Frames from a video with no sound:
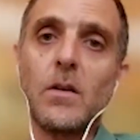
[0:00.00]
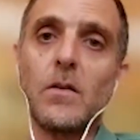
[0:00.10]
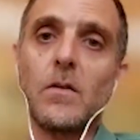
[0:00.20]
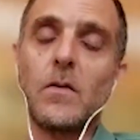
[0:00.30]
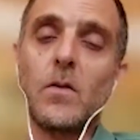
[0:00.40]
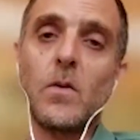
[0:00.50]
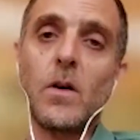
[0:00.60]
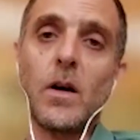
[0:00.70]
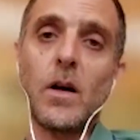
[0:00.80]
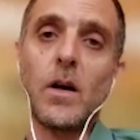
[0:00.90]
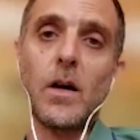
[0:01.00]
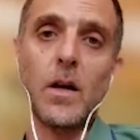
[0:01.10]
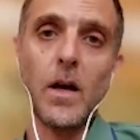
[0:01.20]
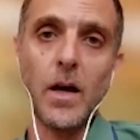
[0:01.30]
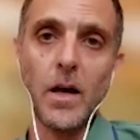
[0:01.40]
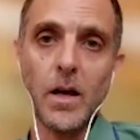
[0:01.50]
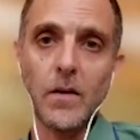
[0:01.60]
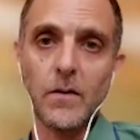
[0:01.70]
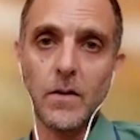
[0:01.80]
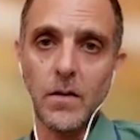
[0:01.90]
So I
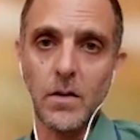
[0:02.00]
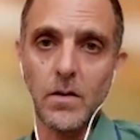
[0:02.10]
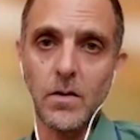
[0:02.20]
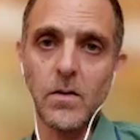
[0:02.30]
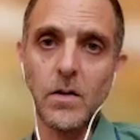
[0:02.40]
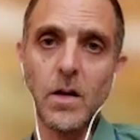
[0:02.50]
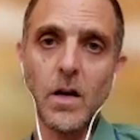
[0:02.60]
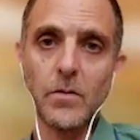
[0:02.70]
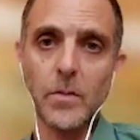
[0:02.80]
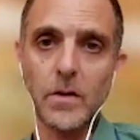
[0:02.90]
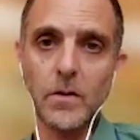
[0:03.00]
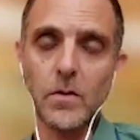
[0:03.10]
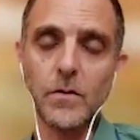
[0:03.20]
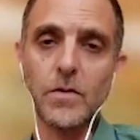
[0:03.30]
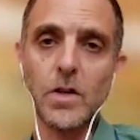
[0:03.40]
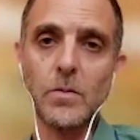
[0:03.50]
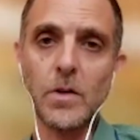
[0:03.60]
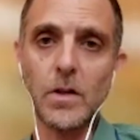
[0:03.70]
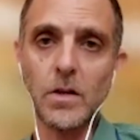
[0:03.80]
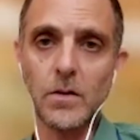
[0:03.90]
ask the government of
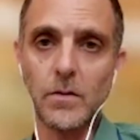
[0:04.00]
Germany